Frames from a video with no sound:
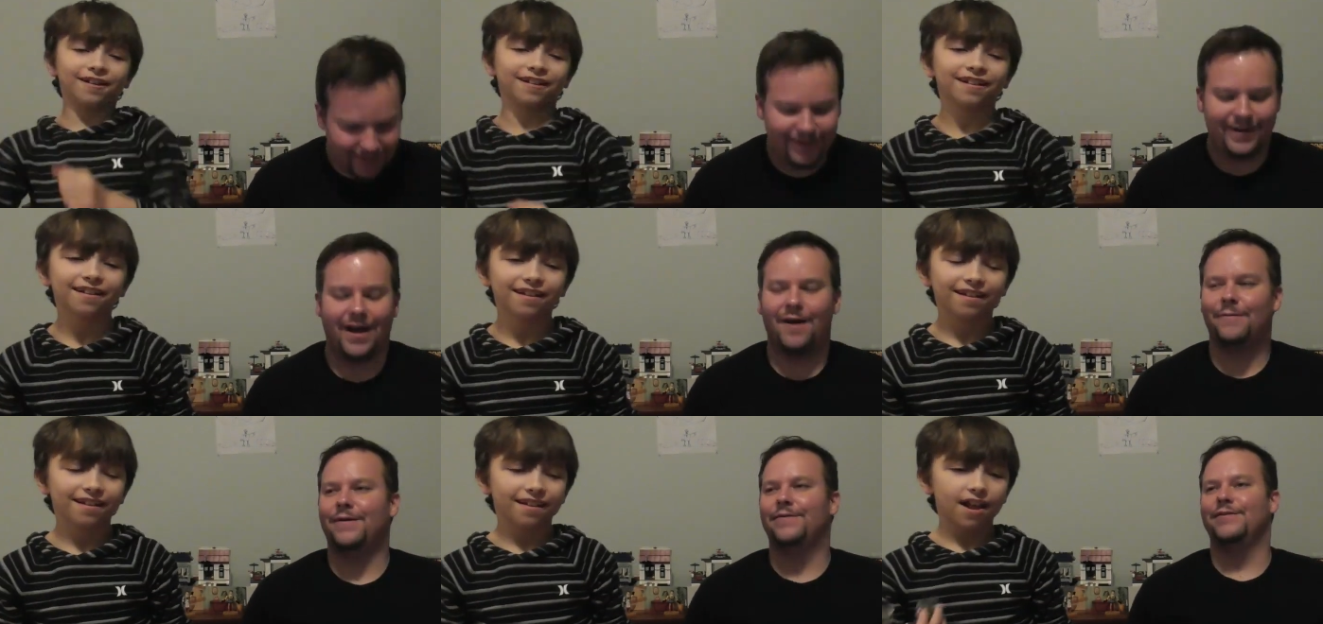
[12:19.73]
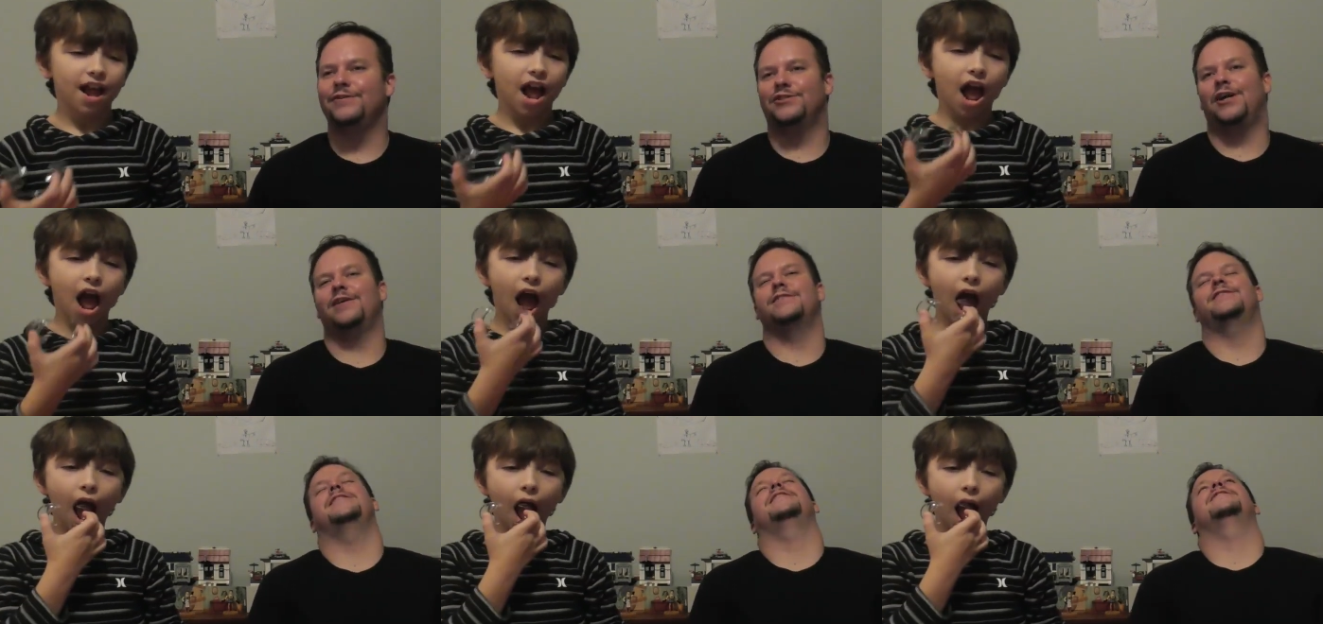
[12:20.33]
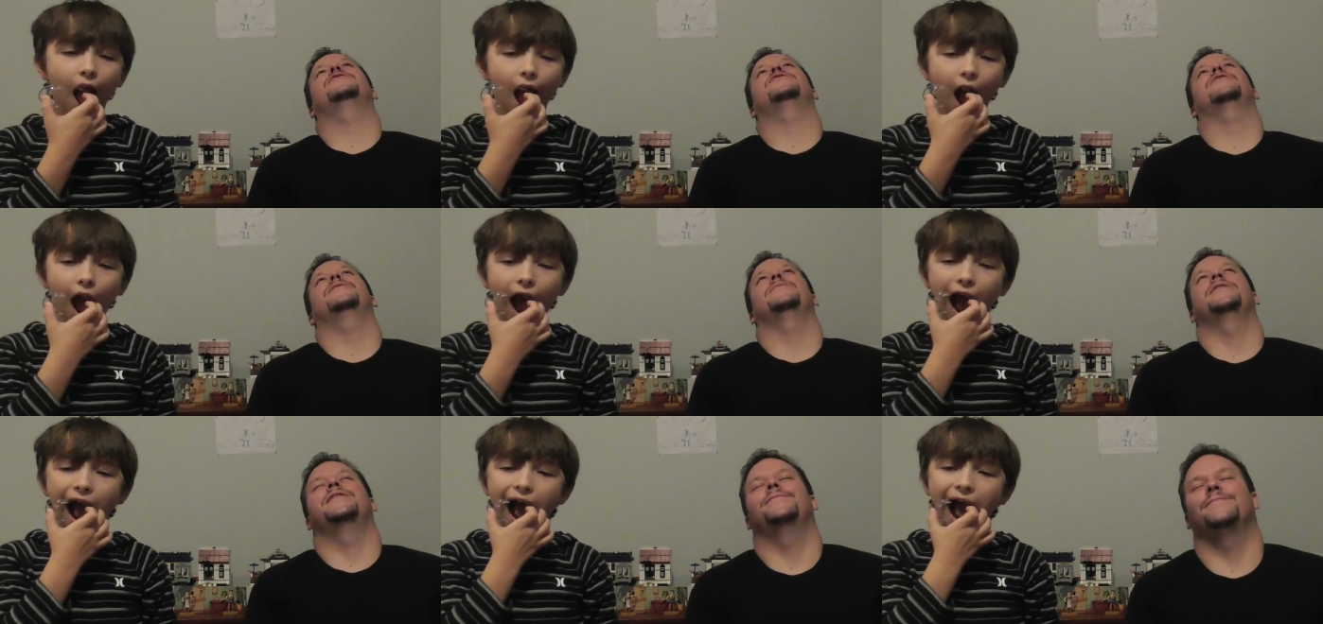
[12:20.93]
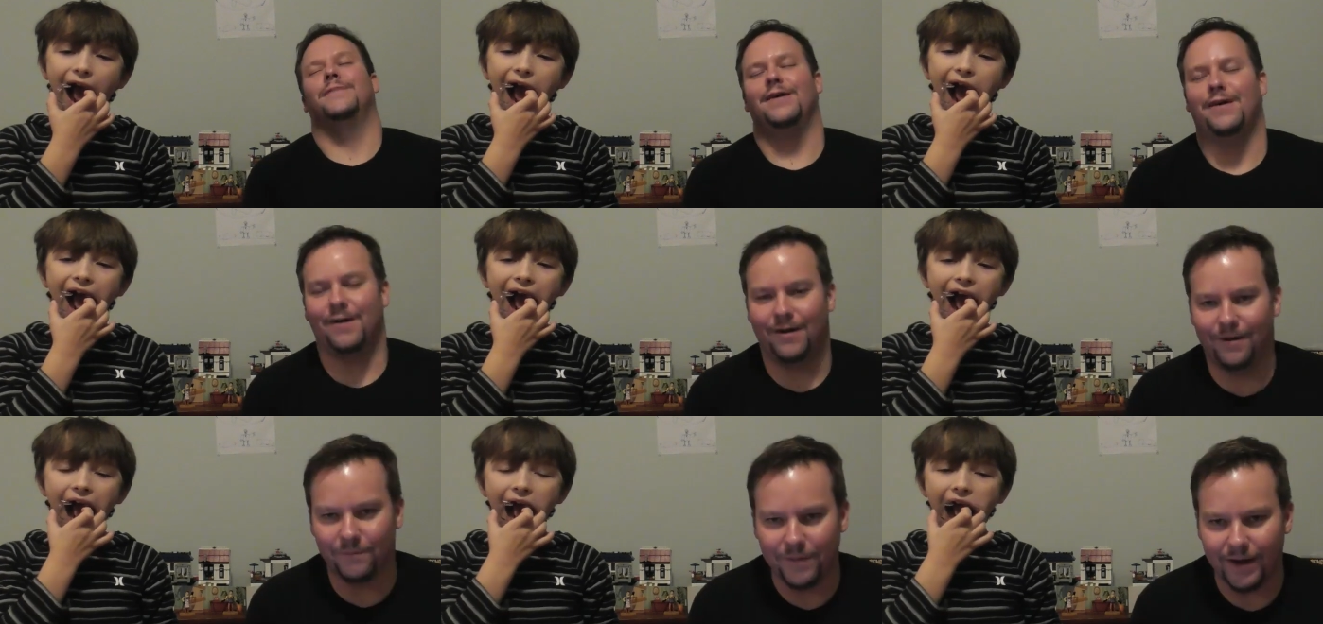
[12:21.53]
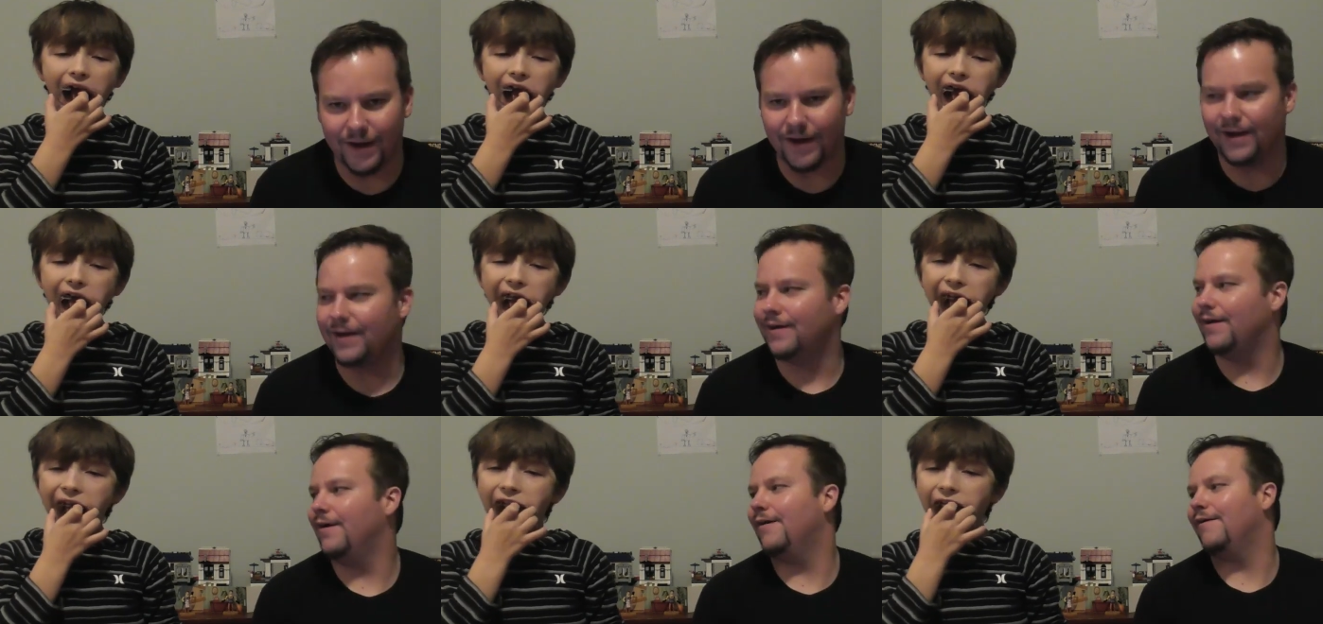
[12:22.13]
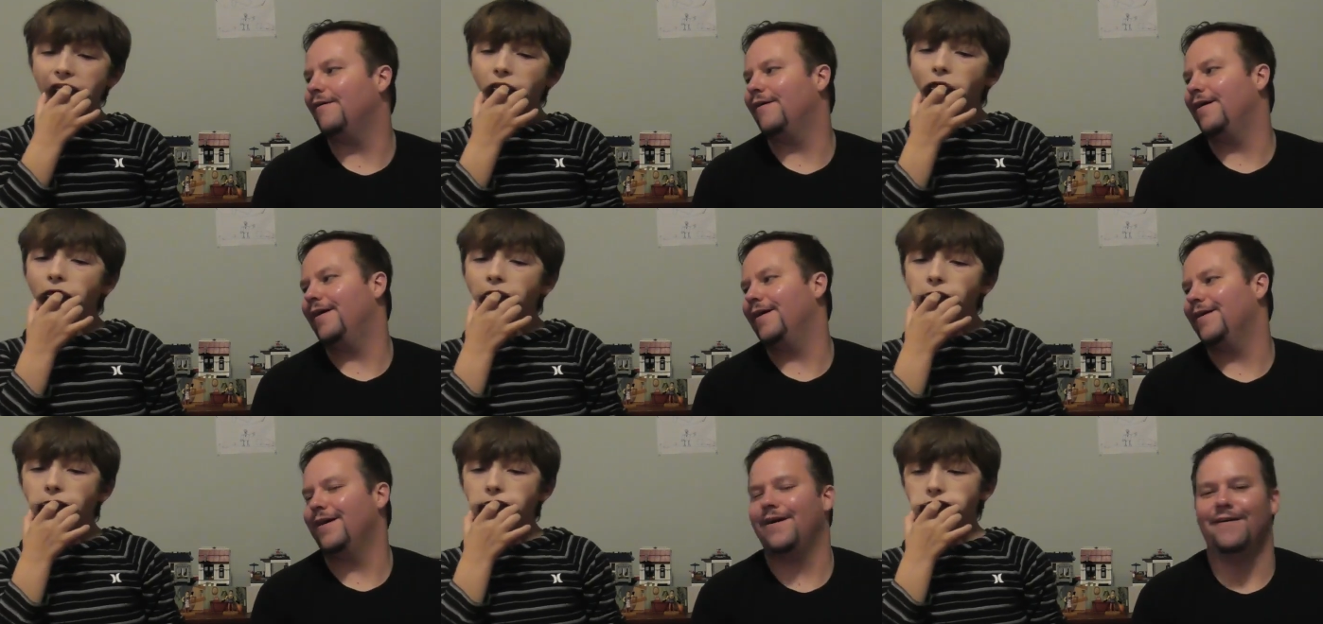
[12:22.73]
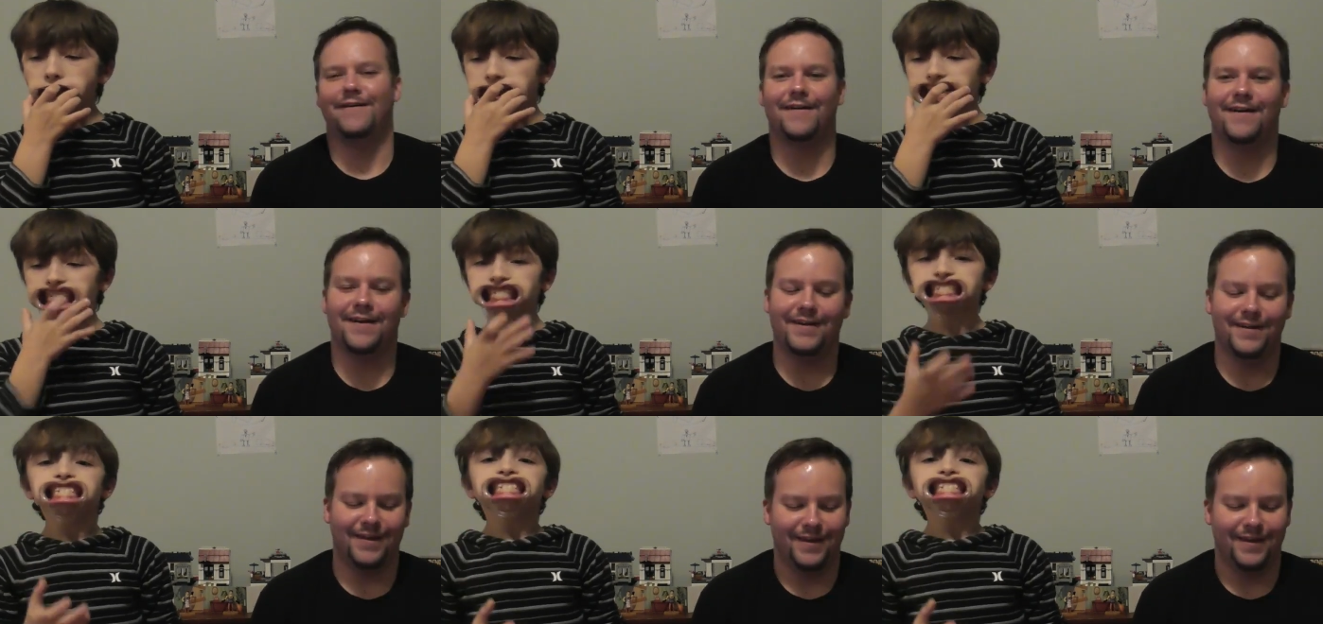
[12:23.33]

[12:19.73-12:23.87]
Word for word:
Speaker 1: Now I'm getting the John Cena treatment. Oh, man. All right. All right.